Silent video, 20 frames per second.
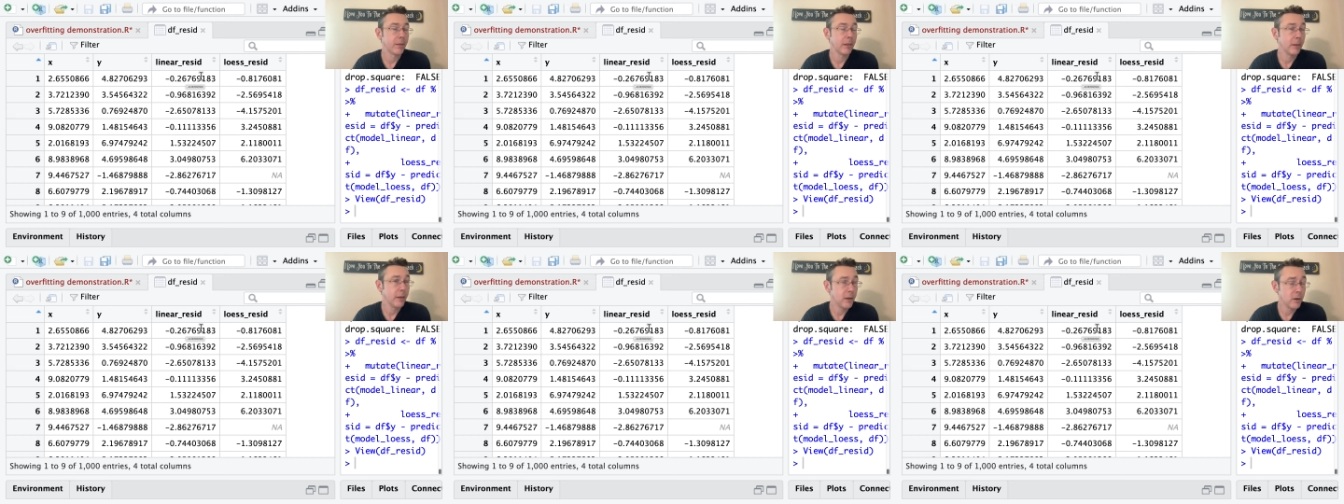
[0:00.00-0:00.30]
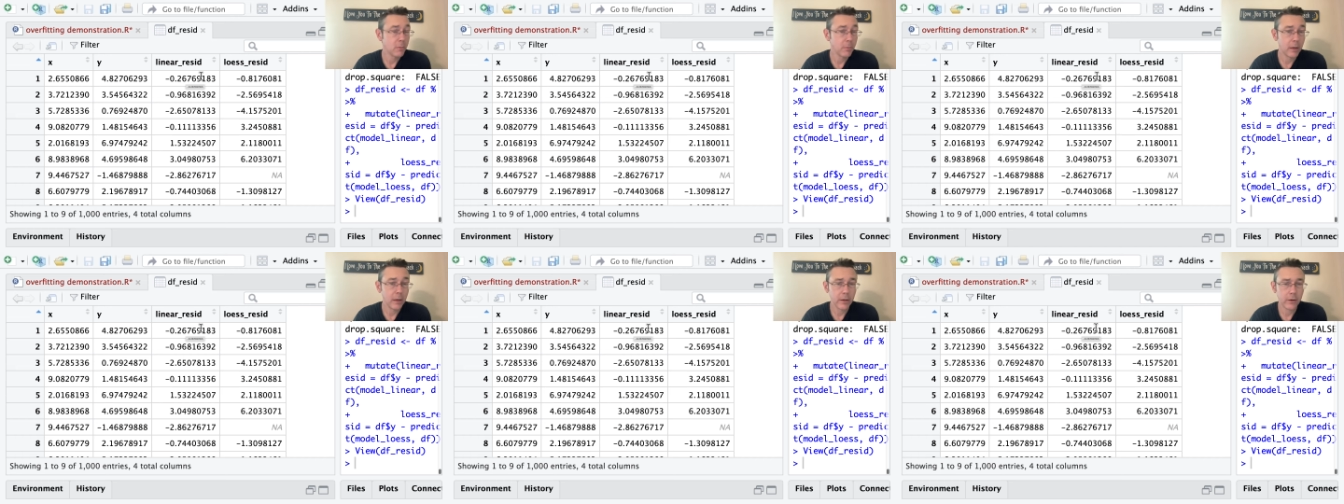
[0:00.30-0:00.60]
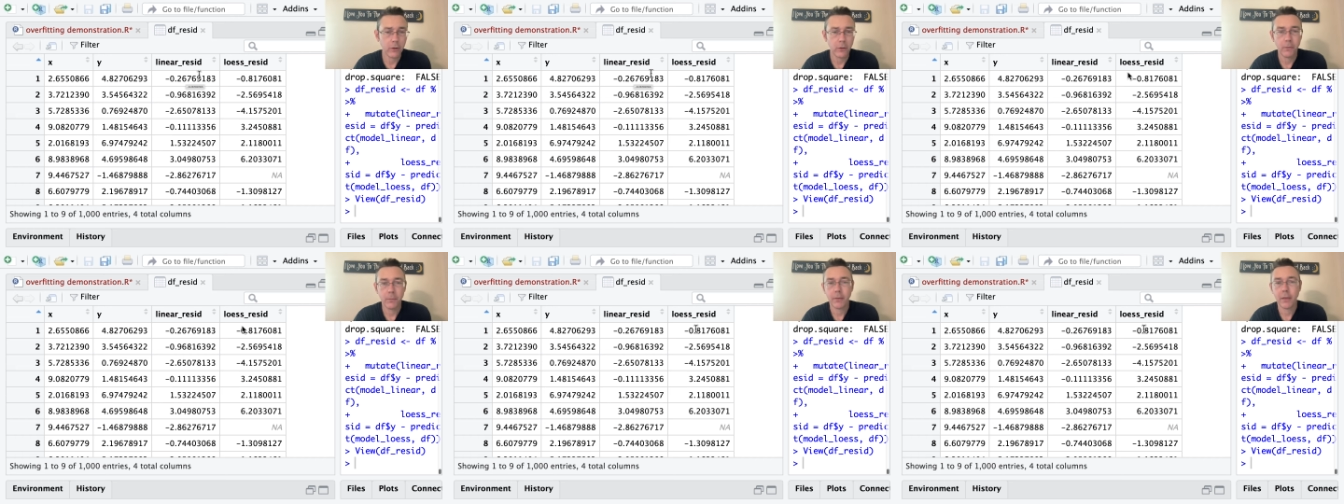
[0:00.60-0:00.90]
linear
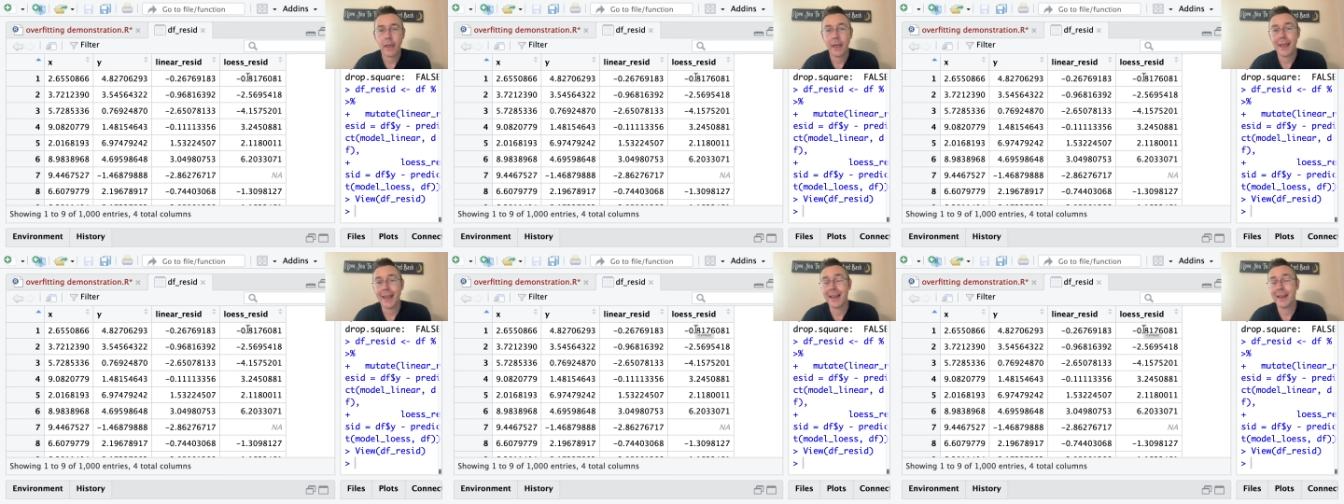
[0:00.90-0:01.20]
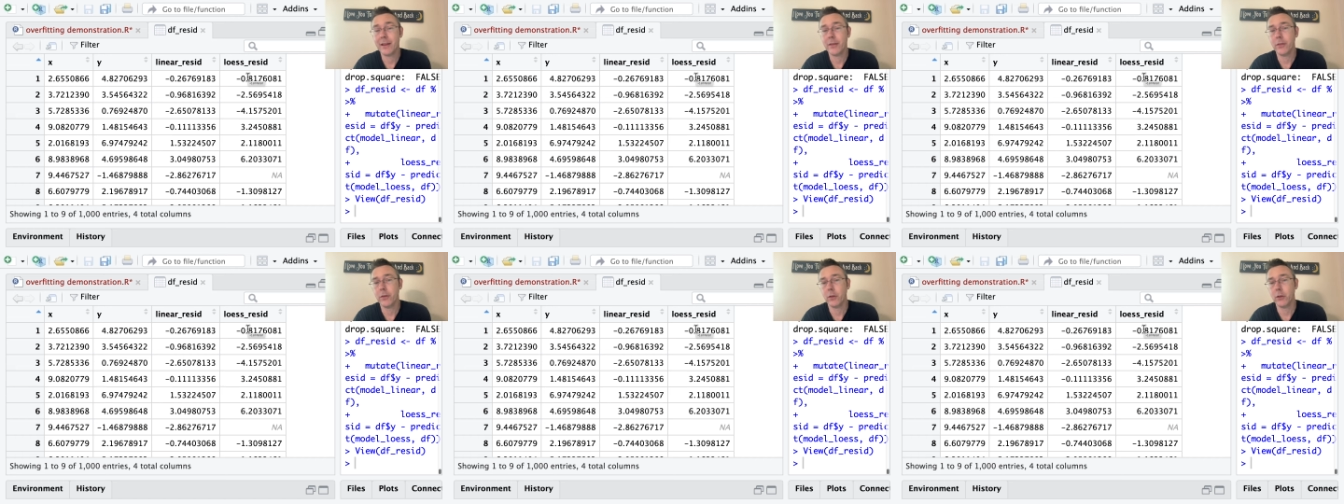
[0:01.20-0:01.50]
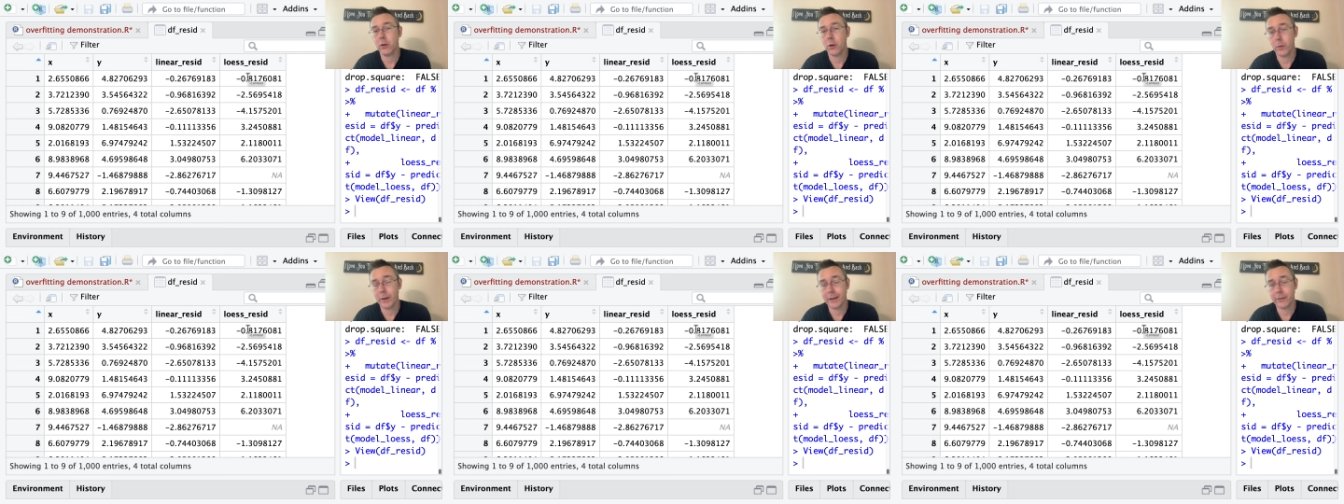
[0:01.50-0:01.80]
model and the
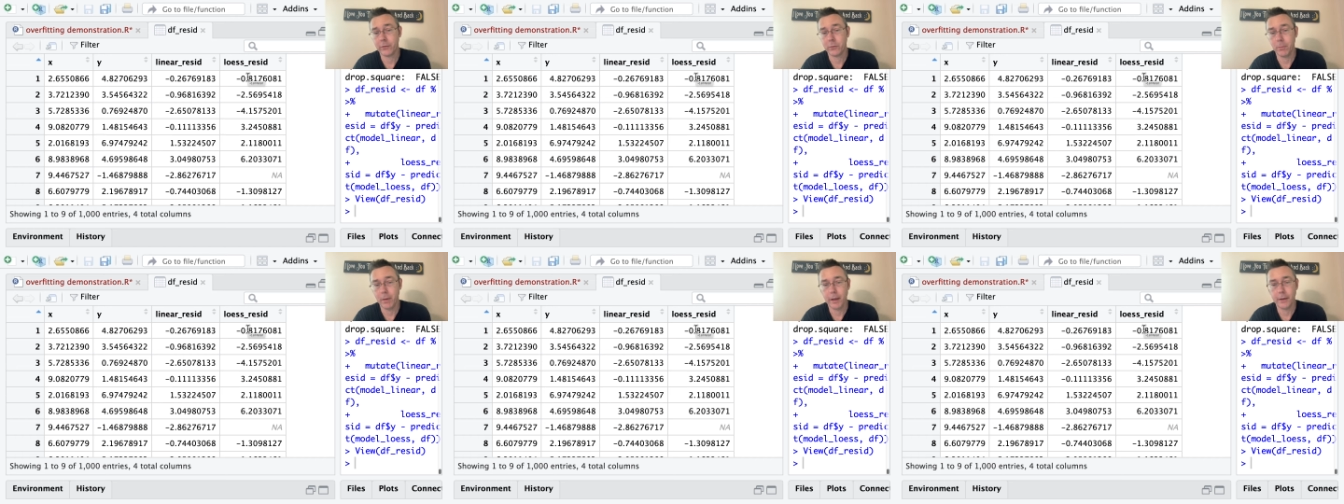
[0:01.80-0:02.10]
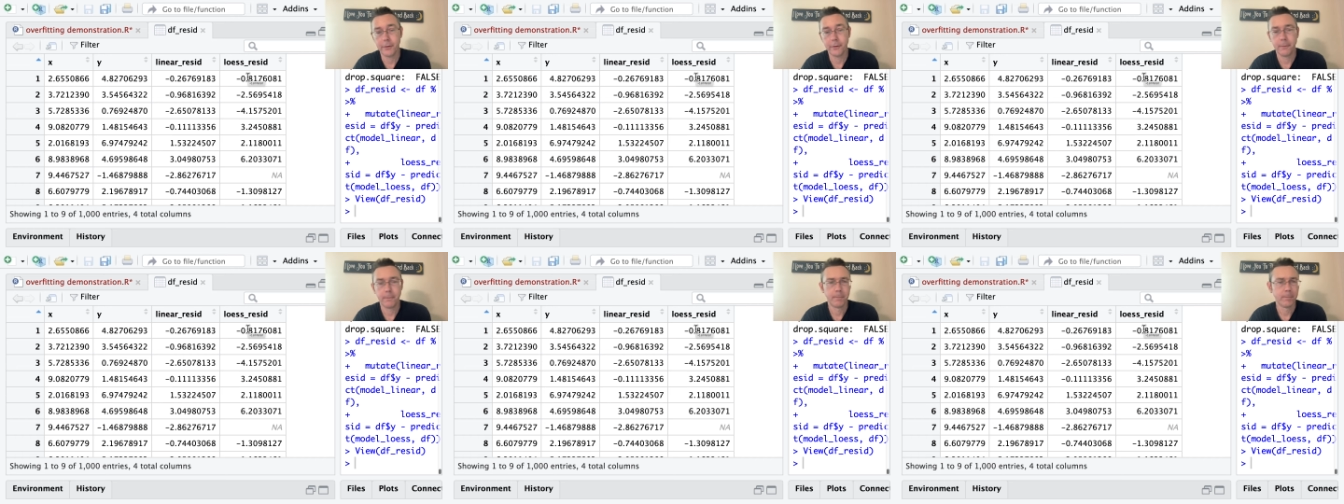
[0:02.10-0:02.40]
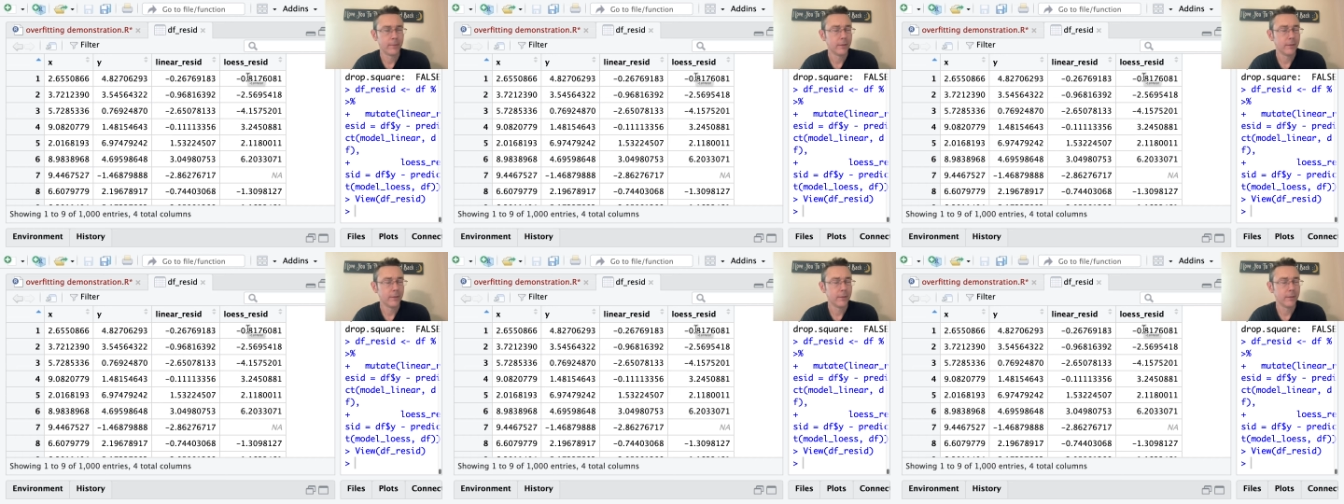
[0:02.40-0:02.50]
loess model.